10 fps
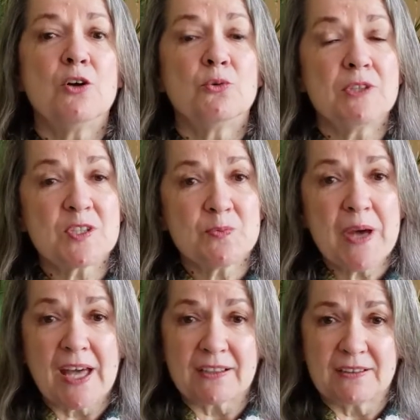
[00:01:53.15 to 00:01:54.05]

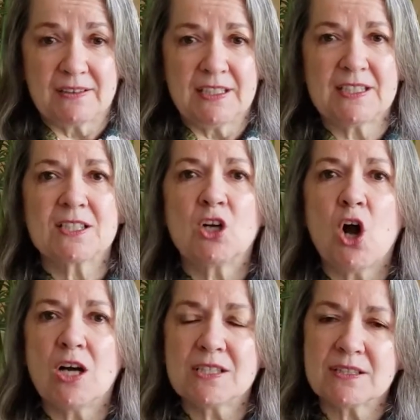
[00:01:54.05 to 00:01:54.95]
Respect is
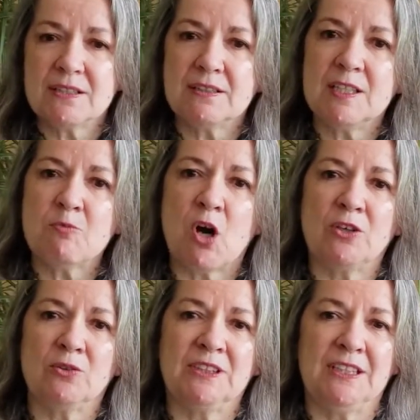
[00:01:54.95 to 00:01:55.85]
constantly
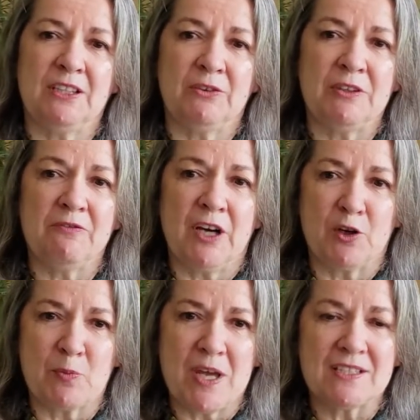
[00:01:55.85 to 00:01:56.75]
modeled in our
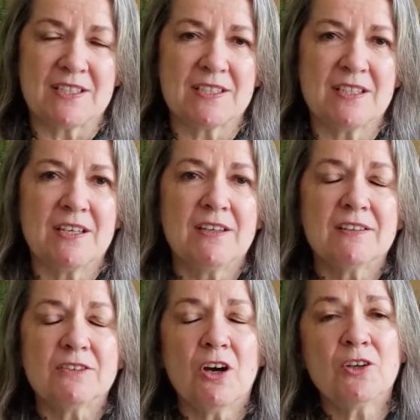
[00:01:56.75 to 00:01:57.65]
environments,
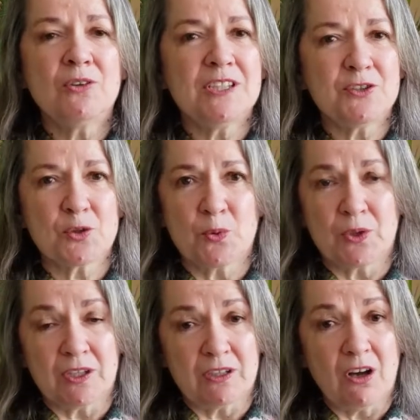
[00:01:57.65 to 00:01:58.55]
not only
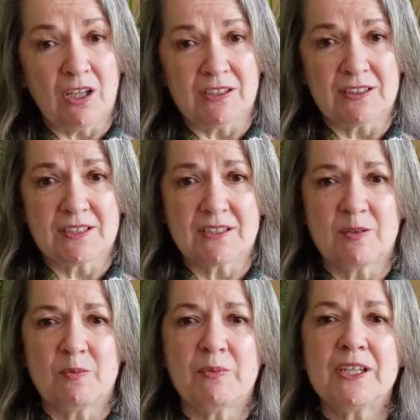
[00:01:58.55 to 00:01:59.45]
toward adults,
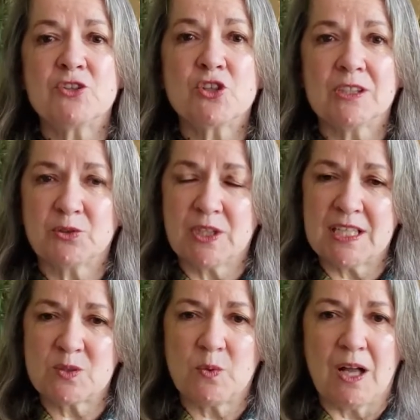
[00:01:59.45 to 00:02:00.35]
but children
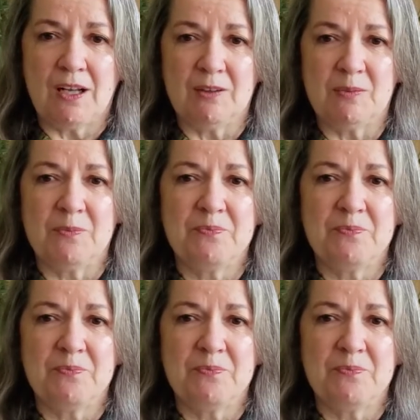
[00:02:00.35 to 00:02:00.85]
as well.